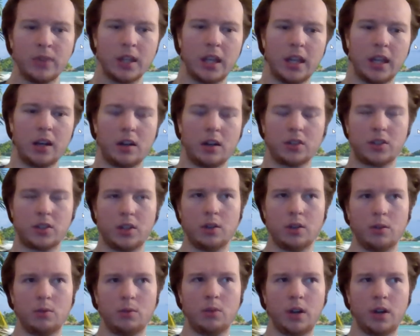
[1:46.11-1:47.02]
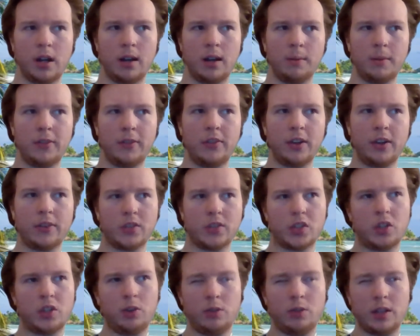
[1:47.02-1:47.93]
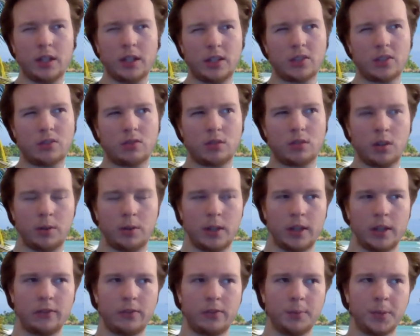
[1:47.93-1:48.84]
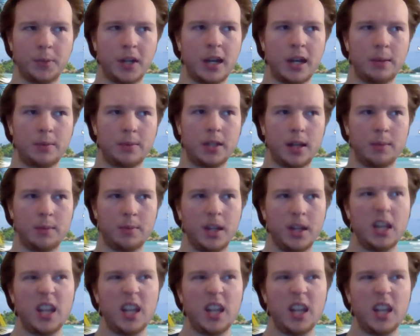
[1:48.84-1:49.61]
It also, if you have a student that's going in from a laptop,